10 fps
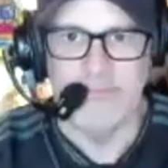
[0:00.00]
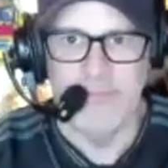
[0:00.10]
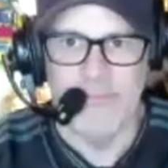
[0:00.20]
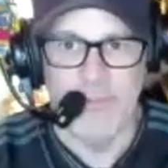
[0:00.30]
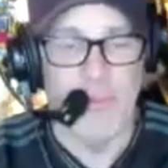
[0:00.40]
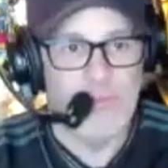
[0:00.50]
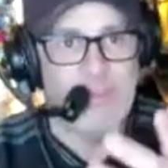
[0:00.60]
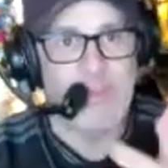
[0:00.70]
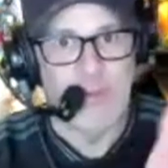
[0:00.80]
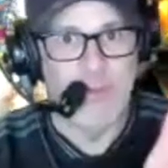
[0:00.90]
for those that
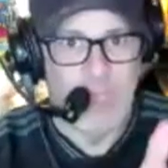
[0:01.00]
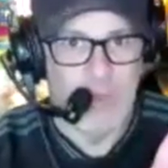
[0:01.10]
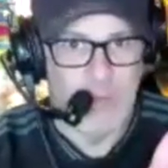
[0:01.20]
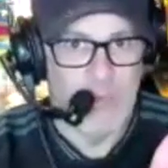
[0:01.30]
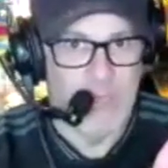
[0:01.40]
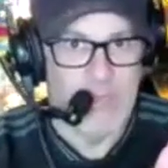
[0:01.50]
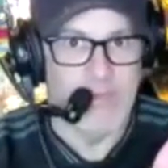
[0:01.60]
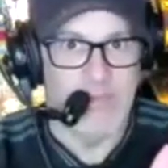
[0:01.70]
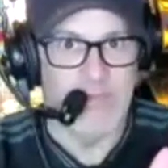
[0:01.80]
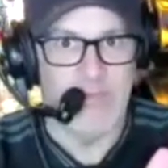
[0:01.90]
don't know,
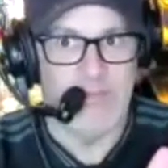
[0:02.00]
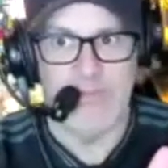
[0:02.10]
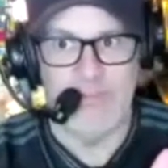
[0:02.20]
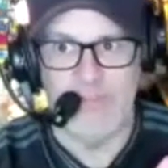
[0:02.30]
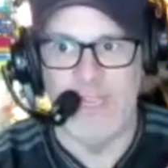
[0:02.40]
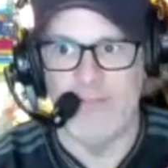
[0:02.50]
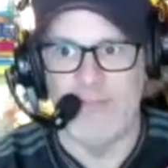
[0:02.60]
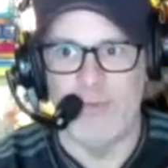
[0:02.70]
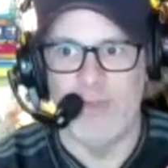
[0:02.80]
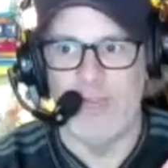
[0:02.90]
InDisc stands
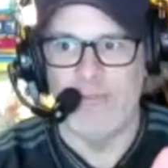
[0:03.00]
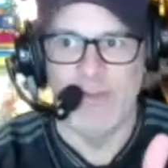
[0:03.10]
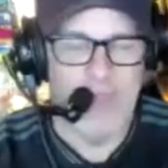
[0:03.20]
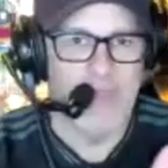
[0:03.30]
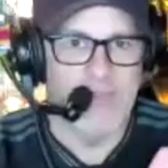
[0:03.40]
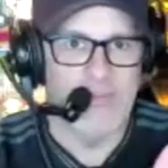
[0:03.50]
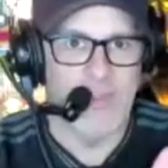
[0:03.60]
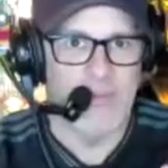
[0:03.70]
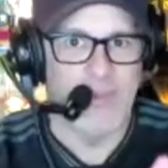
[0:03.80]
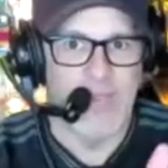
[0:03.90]
for Never Drains in
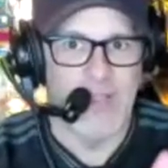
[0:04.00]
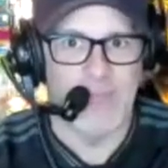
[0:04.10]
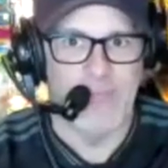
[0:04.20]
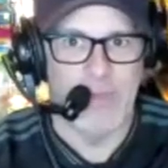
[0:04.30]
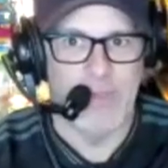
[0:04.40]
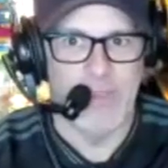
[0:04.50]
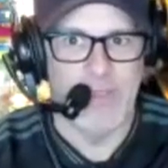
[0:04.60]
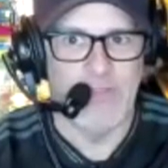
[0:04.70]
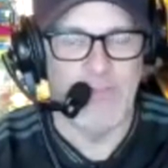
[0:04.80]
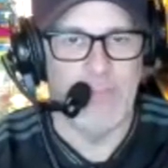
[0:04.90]
Southern California,
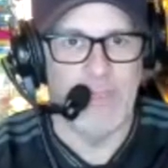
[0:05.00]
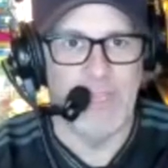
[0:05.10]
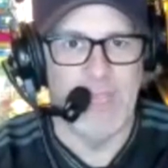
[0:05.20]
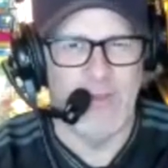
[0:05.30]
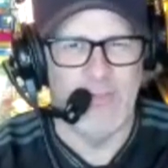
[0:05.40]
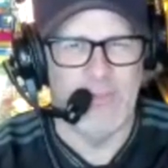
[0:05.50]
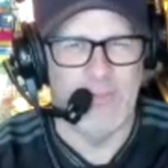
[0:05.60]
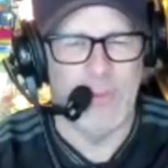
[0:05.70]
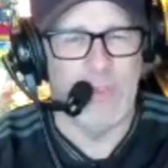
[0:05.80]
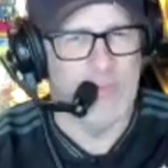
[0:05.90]
and it's been held
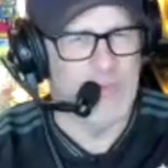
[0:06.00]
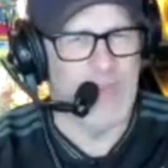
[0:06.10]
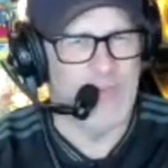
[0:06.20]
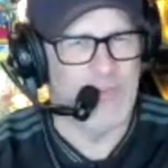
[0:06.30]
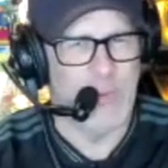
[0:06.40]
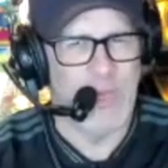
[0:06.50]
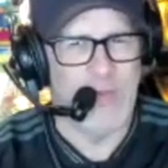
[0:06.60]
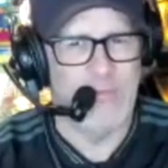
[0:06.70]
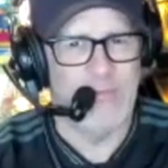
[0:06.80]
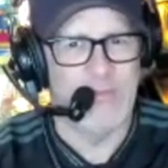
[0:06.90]
since what 2012.